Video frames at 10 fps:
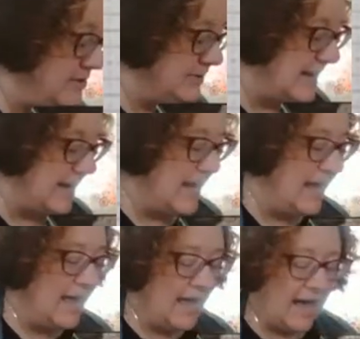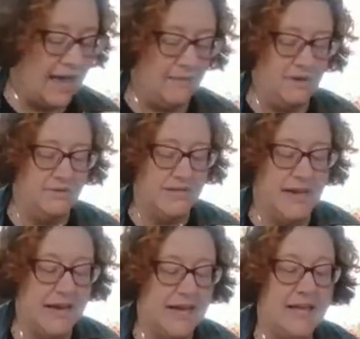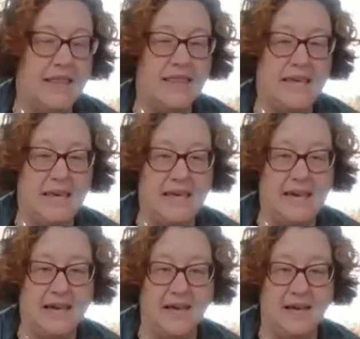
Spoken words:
using. I am using the